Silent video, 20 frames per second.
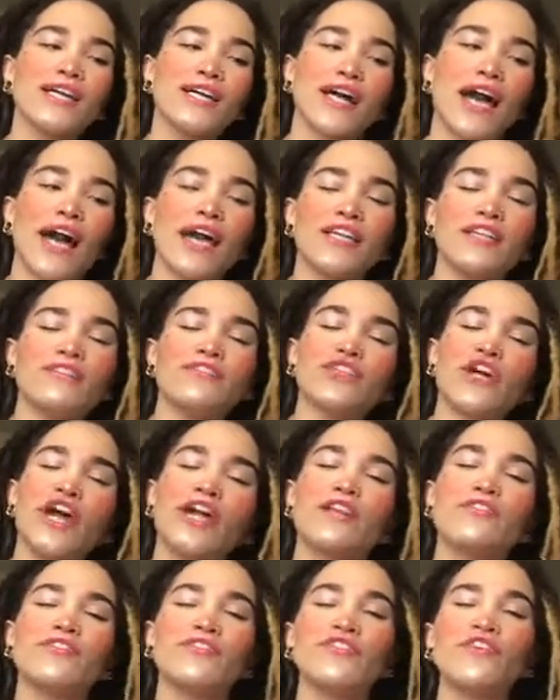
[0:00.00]
kind of
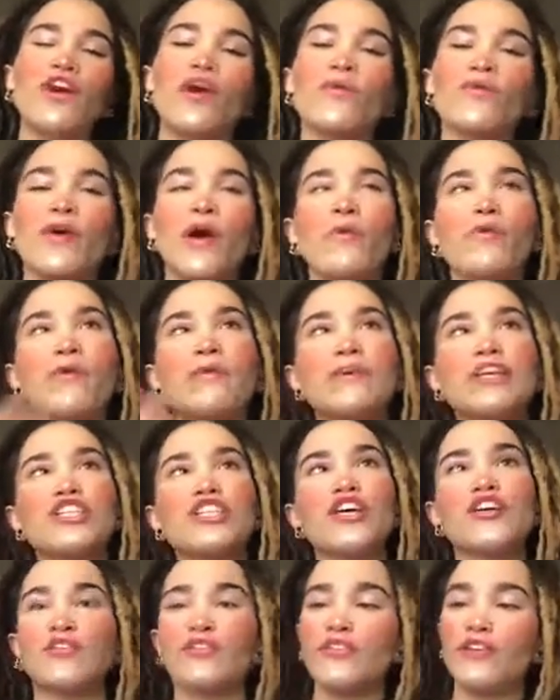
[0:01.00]
trying to figure out where I want my
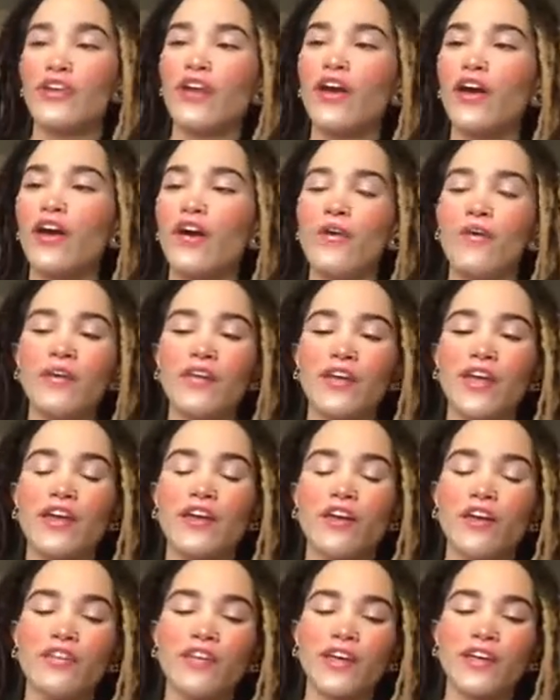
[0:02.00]
channel to go
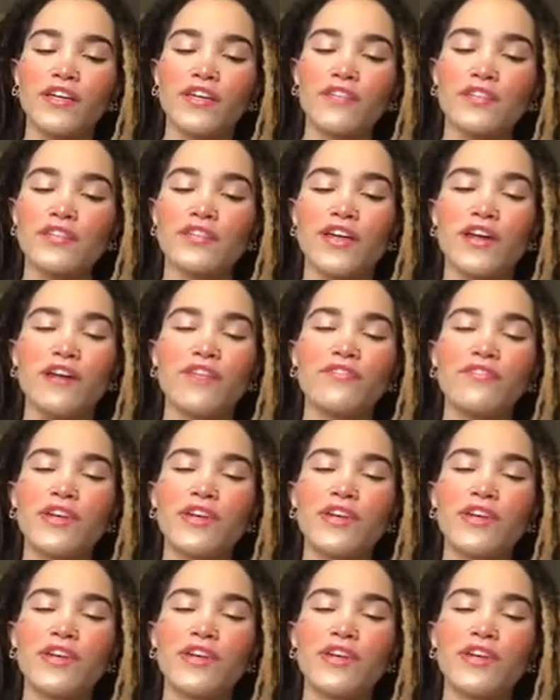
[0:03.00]
and all that good stuff.